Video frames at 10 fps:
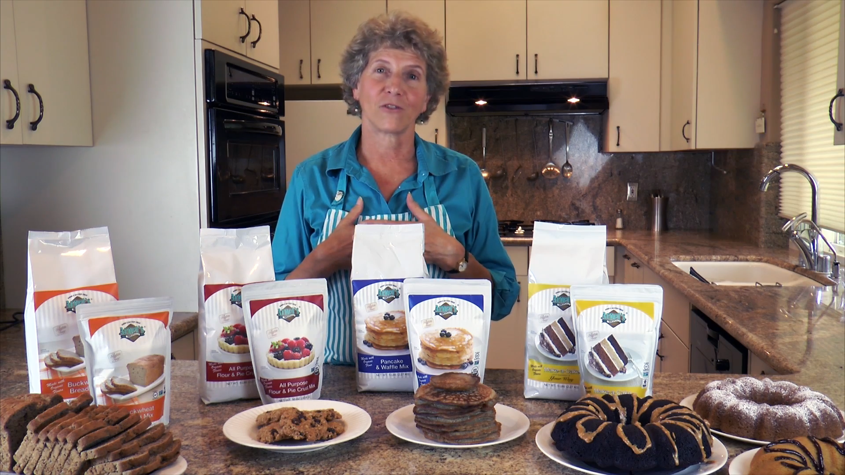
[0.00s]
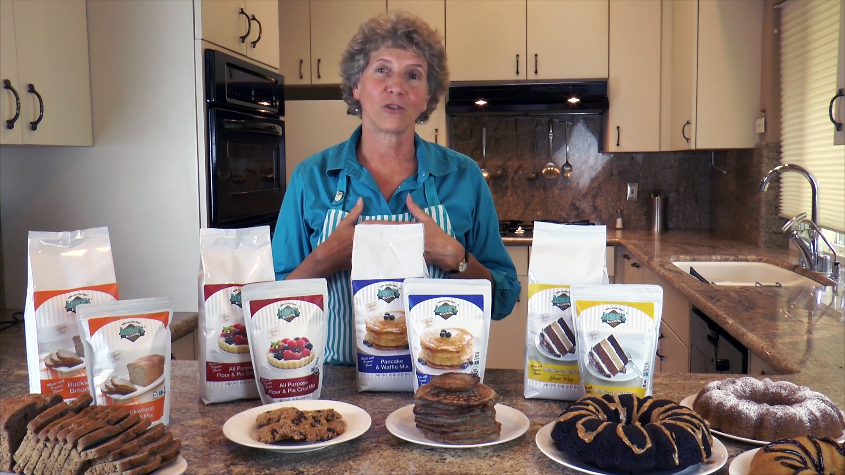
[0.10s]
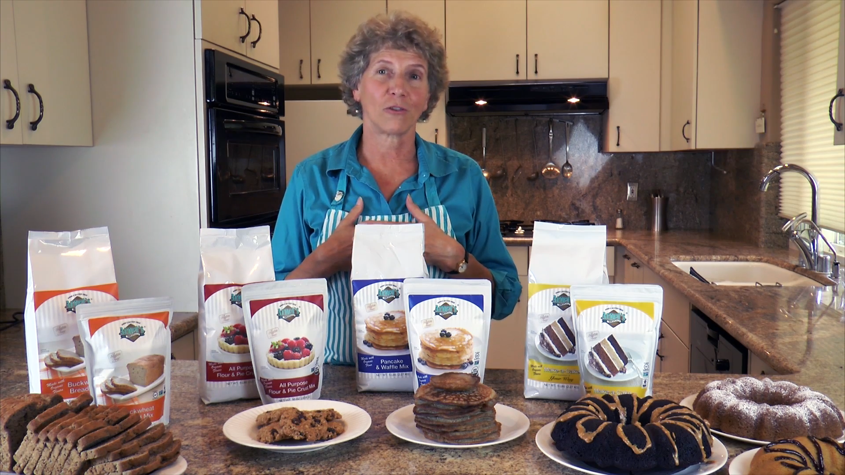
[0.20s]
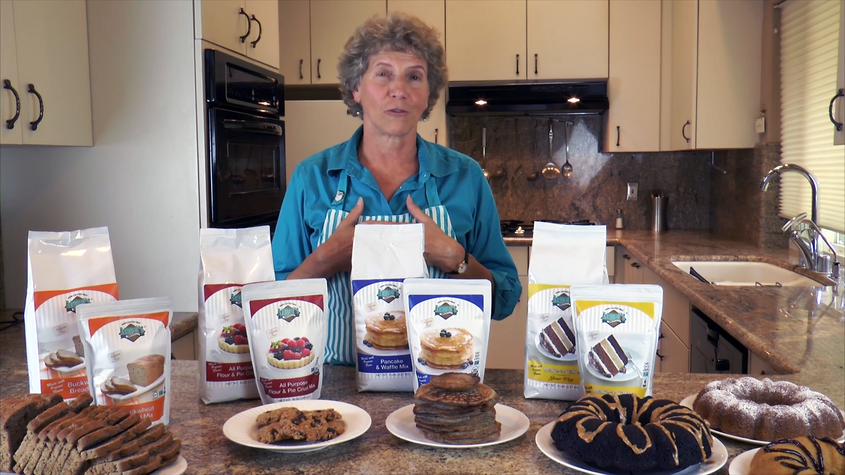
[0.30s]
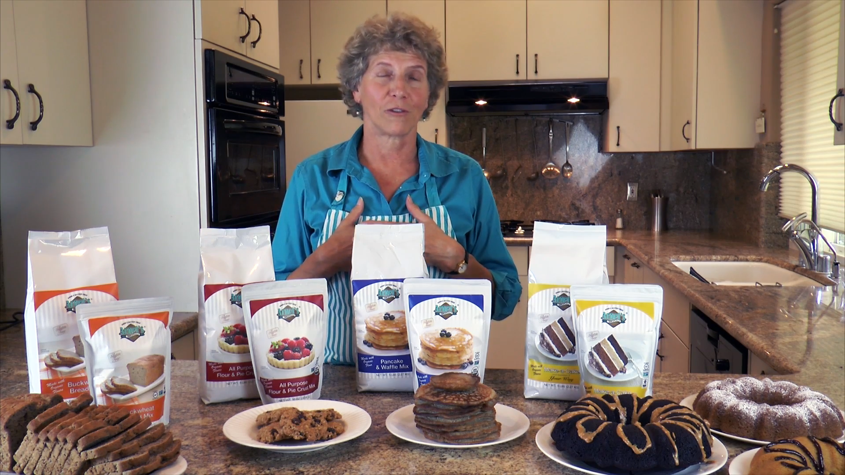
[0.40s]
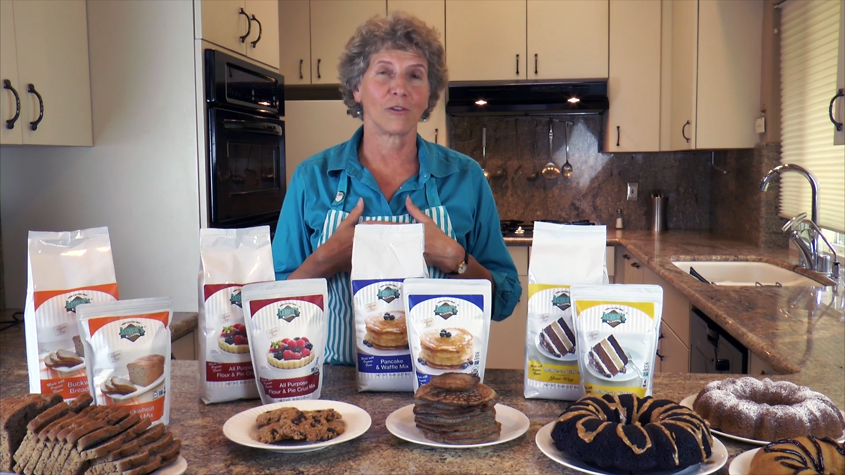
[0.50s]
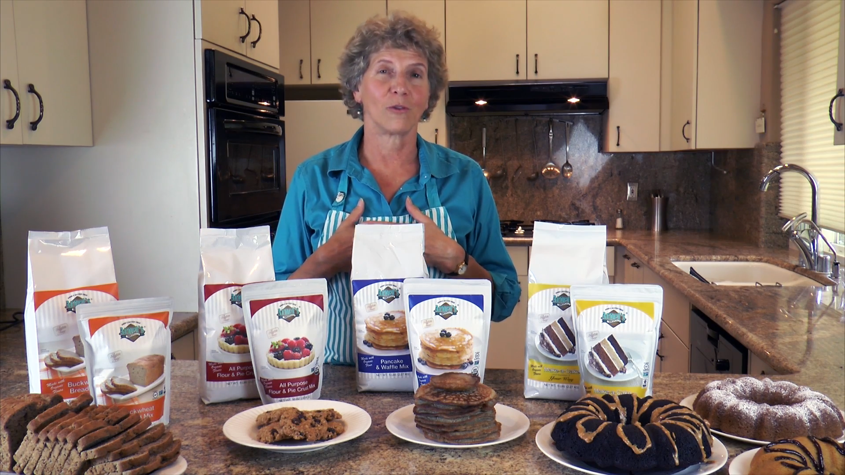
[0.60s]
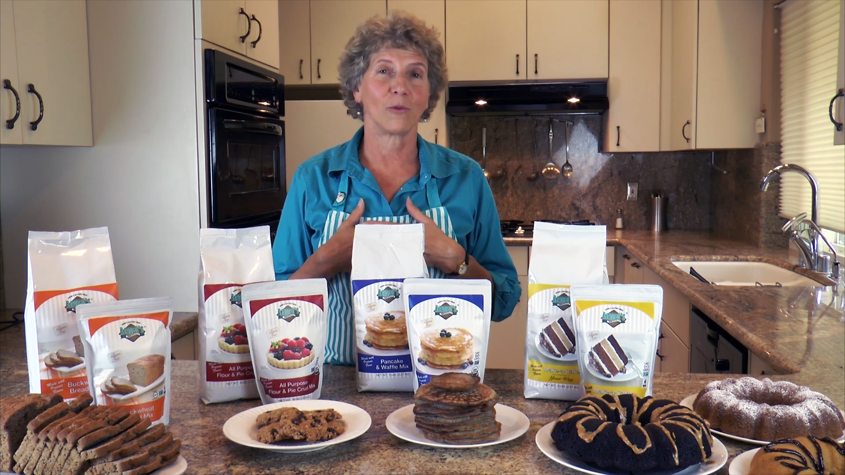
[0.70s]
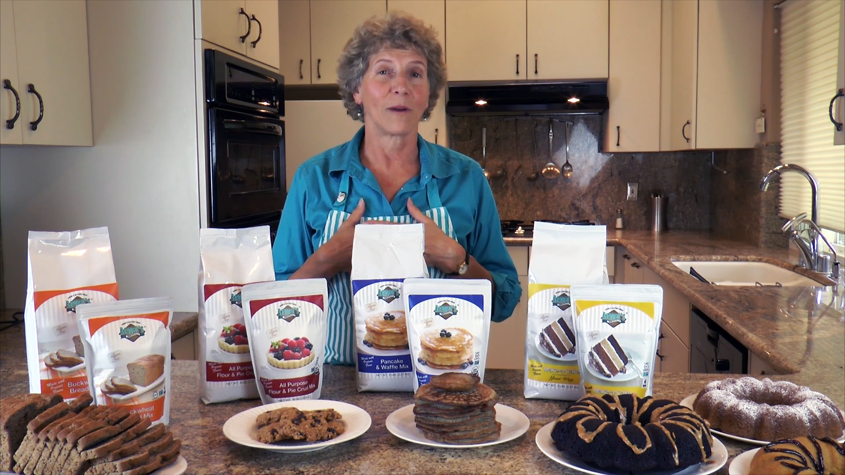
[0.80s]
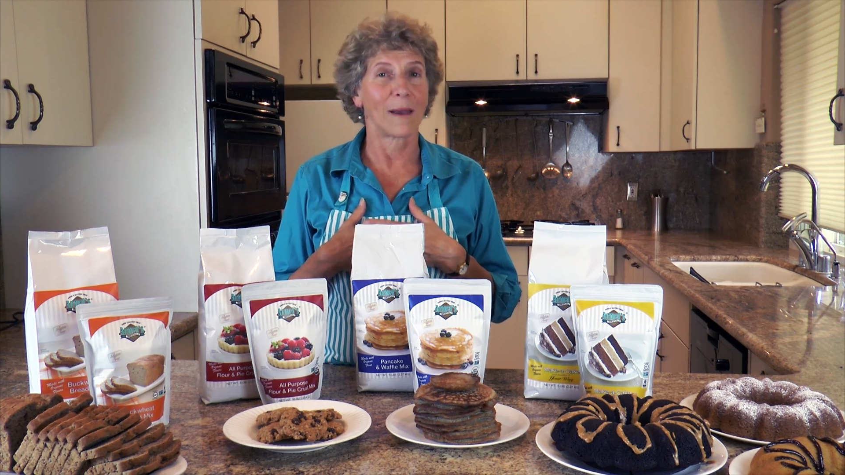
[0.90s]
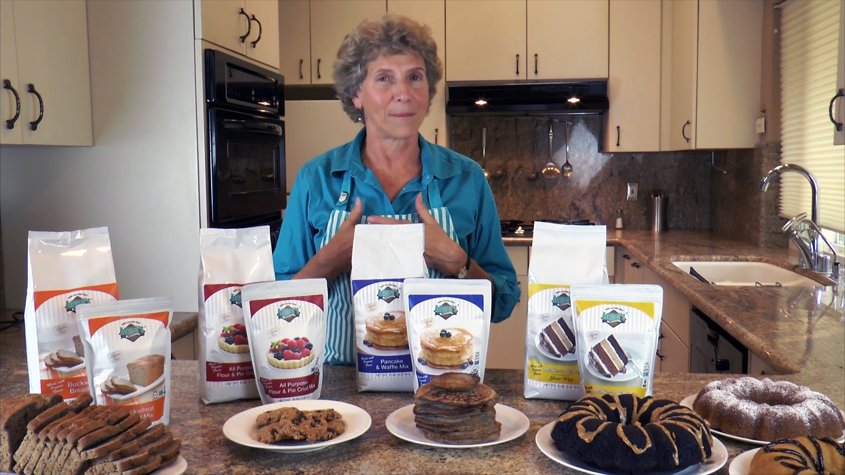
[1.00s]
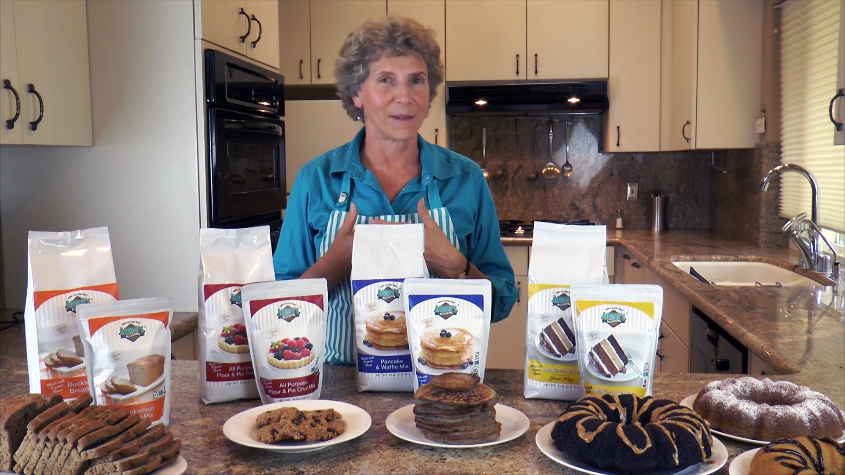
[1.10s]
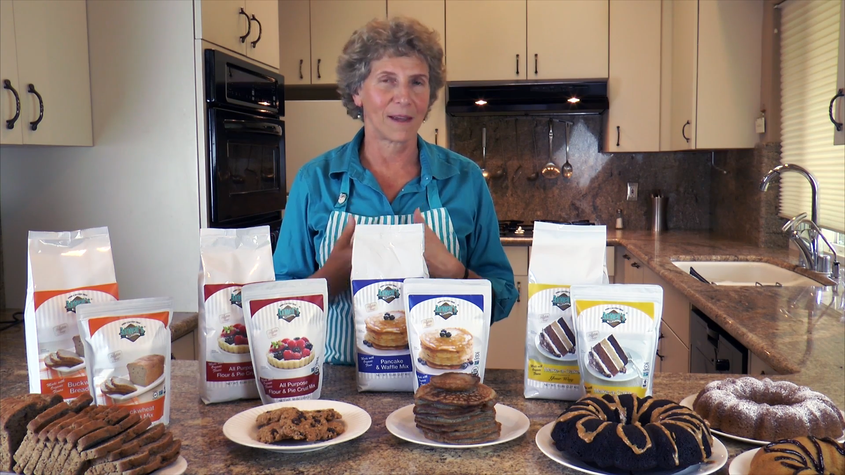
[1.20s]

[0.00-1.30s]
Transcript: children who happen